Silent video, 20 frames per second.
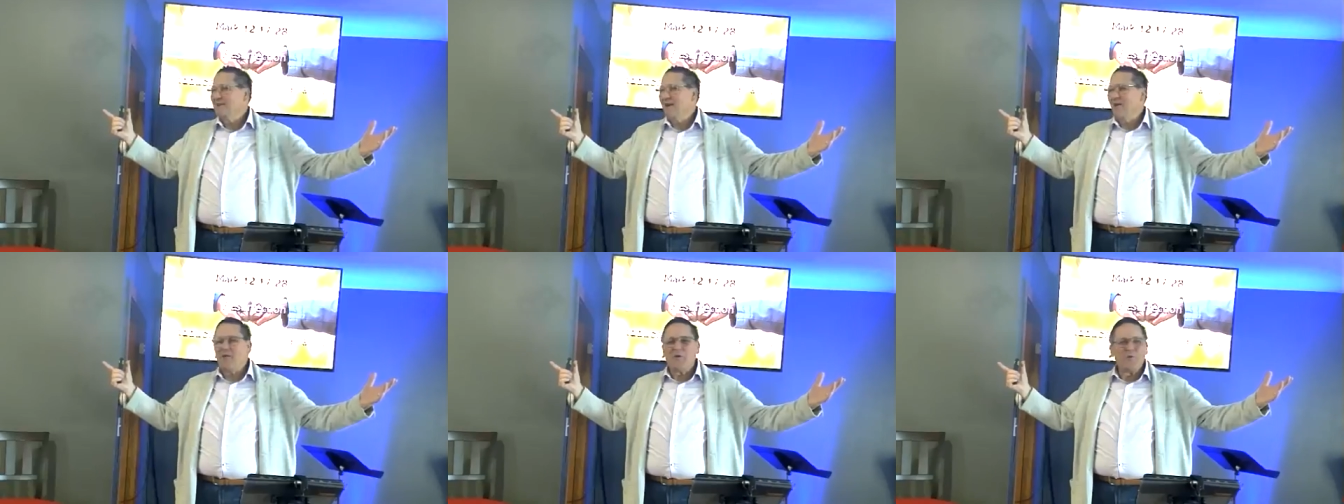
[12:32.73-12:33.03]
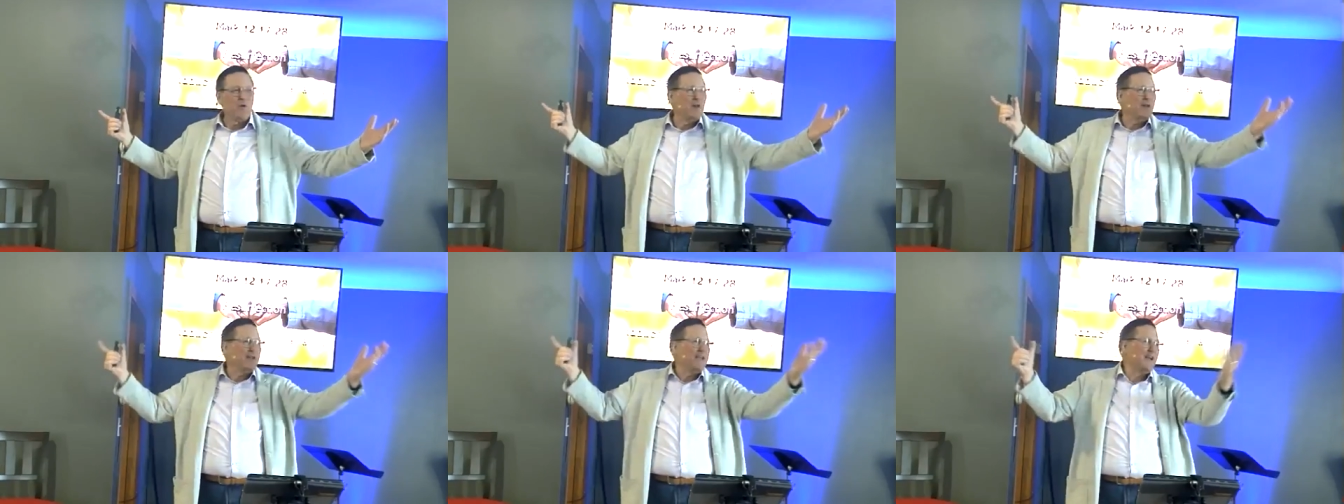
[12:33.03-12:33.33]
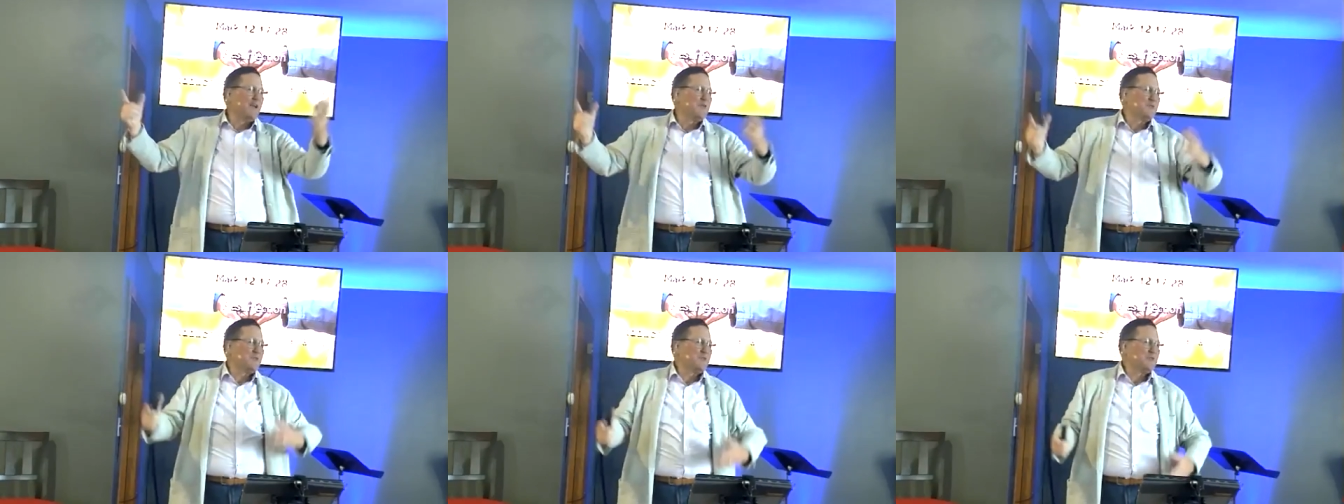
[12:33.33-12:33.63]
Are they
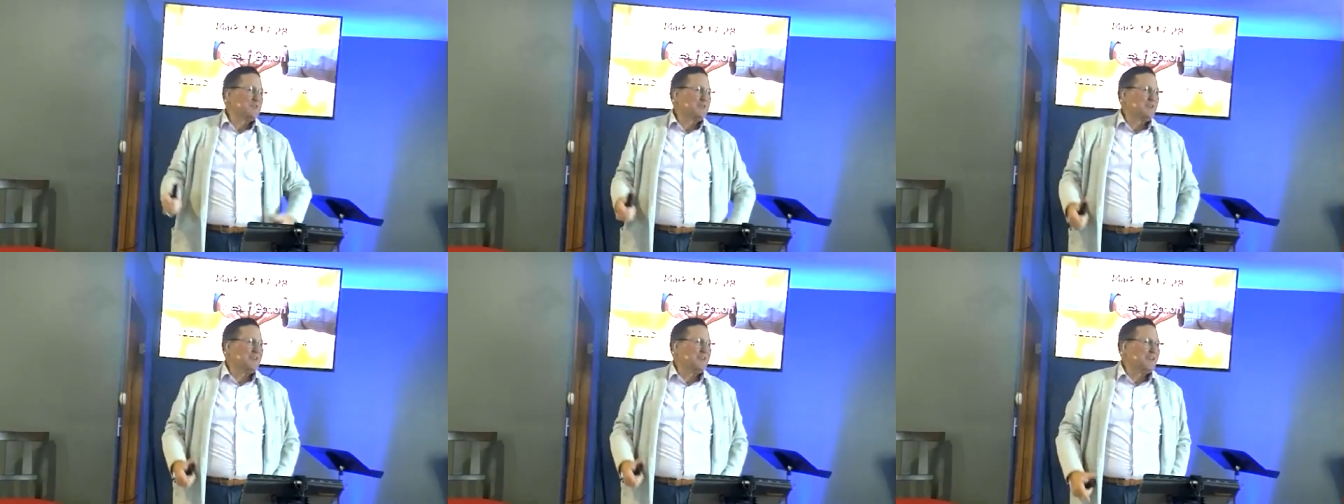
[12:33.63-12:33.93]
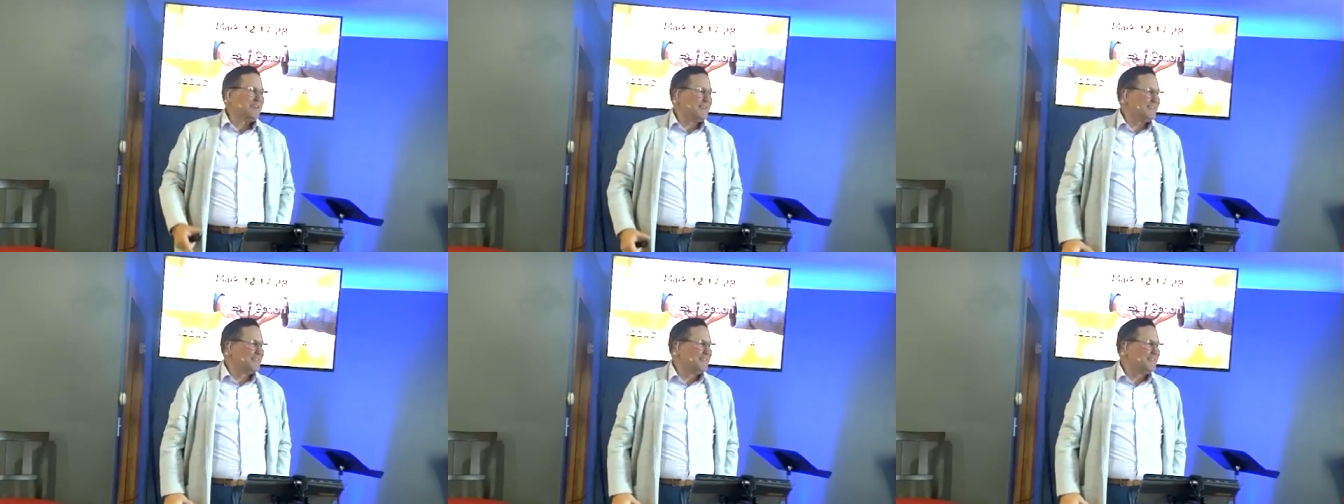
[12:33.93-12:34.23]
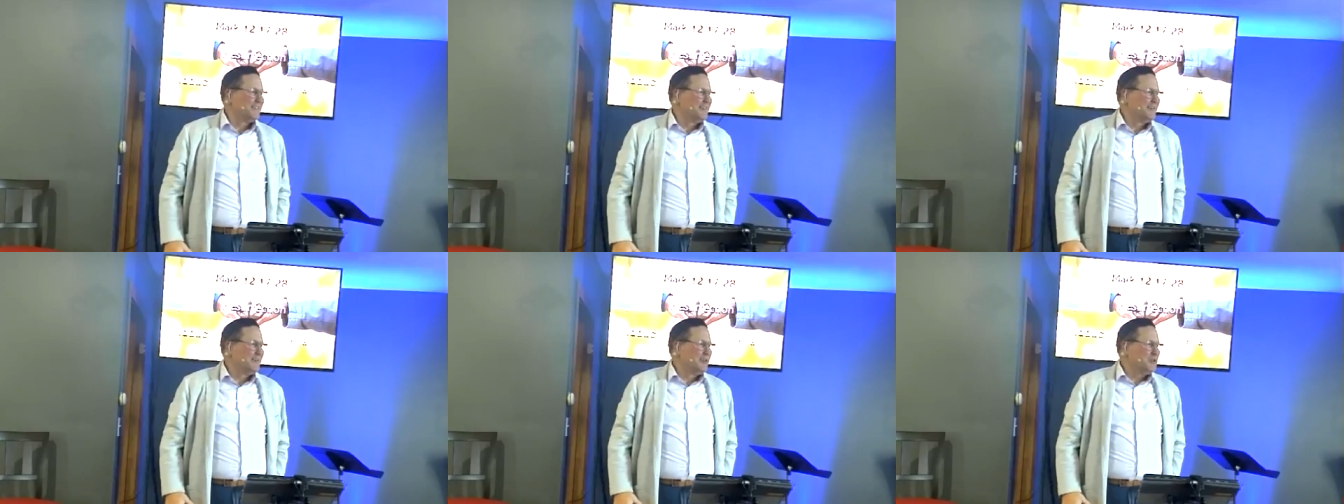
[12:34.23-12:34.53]
really interested
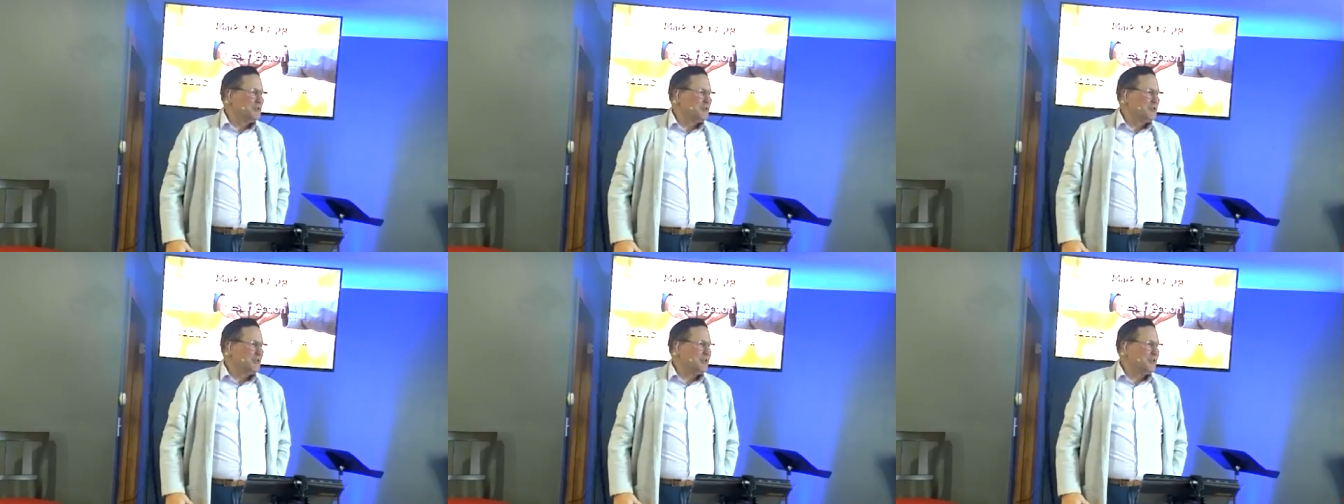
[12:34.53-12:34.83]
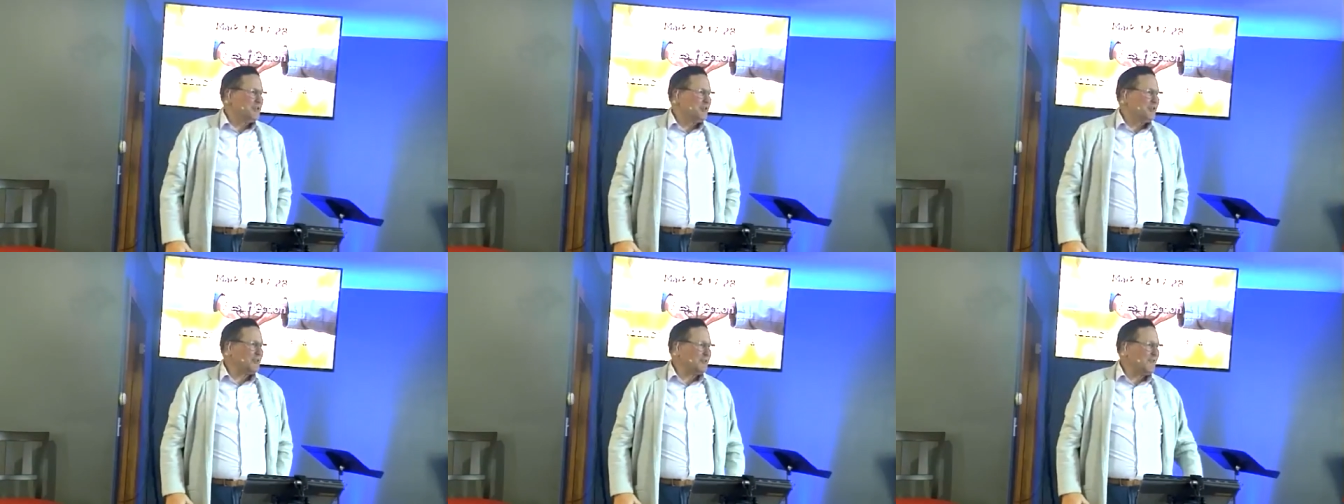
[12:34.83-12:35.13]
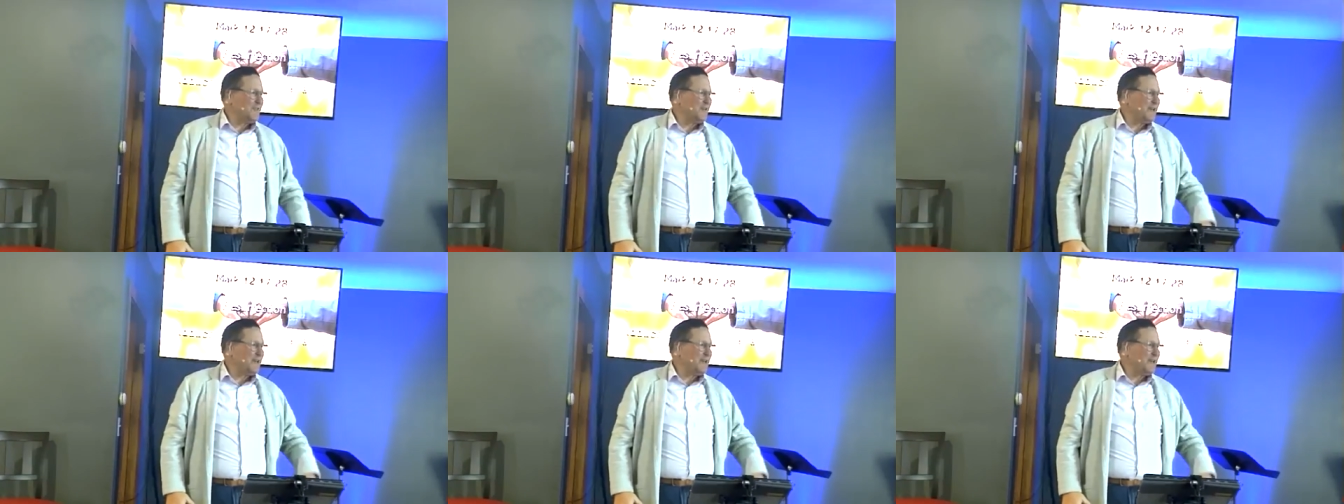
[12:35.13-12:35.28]
in Jesus